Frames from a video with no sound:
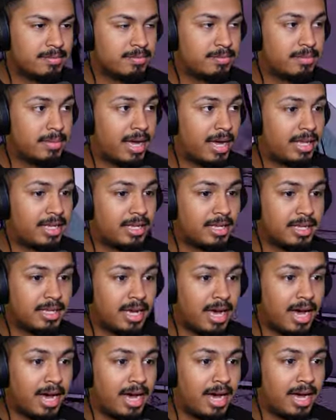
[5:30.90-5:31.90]
My
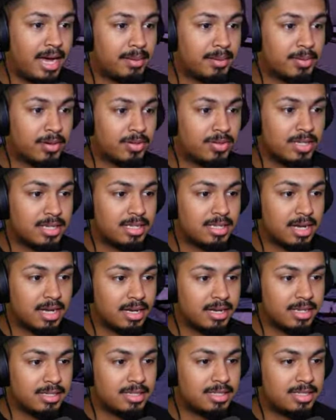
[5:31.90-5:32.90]
God, bro, this
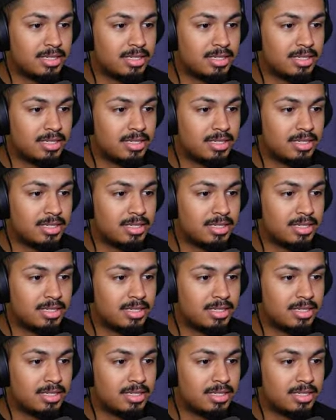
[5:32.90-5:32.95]
gun is